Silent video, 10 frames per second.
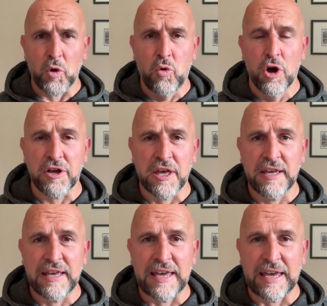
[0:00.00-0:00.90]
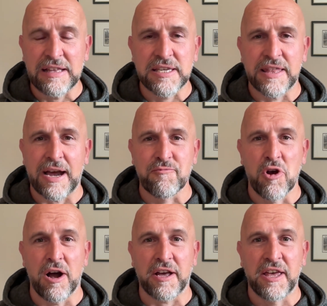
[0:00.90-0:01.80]
Quirk into that
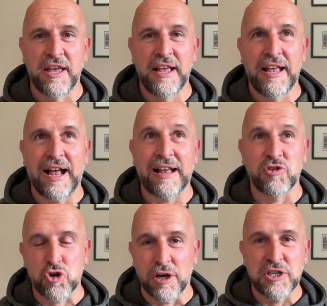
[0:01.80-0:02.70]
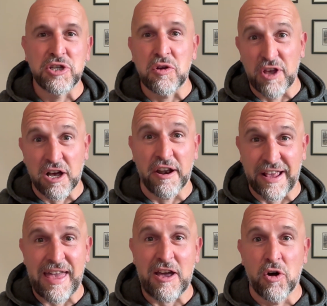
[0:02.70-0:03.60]
ruck and tried to do the kind
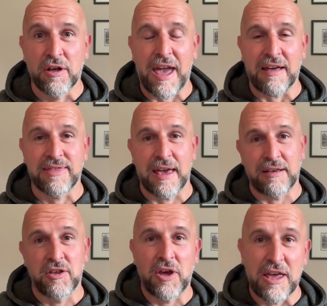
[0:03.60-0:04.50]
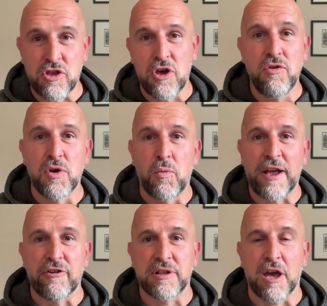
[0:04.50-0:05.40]
of kick-on-kick thing. He knew the
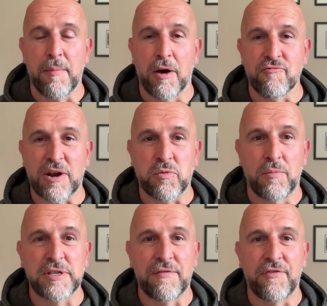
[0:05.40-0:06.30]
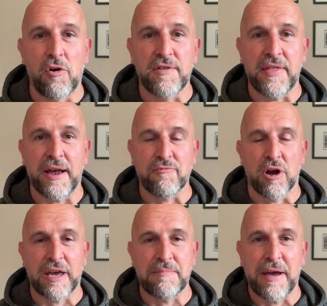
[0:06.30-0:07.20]
winger had come up. Radwan was involved in that
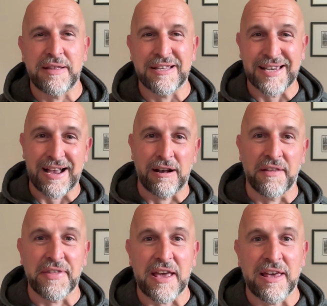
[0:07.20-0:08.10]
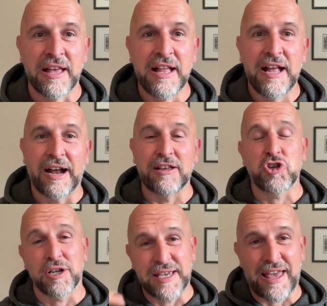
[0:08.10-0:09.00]
ruck. He'd made the tackle, I think. And he
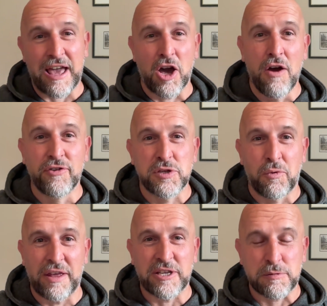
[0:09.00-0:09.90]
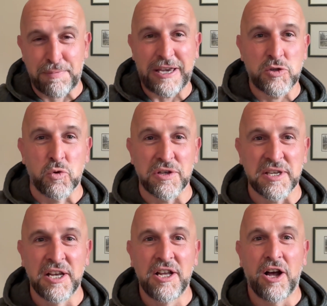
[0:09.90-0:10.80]
tried to kick over to where the space was.
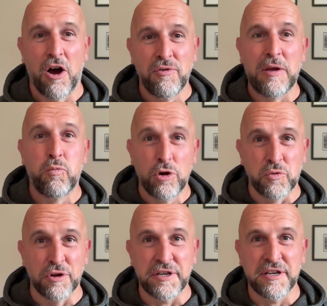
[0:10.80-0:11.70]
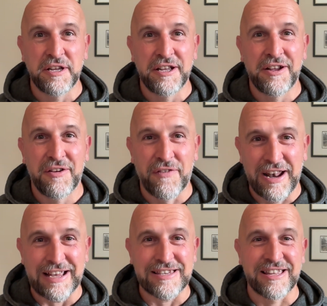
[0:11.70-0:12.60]
Only Woodward, for
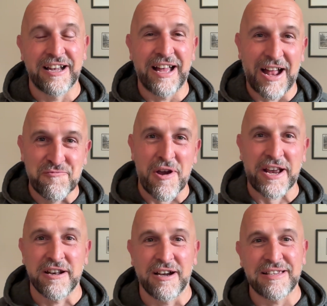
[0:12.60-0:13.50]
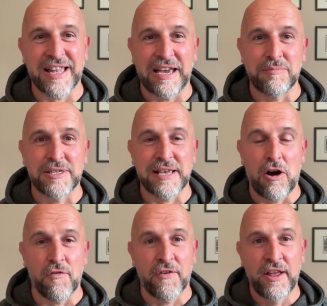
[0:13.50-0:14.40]
Leicester, had recognised that
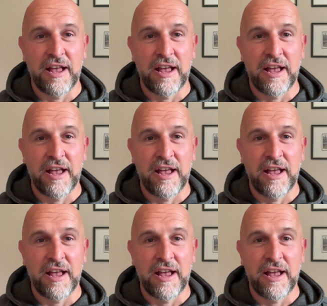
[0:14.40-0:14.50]
himself.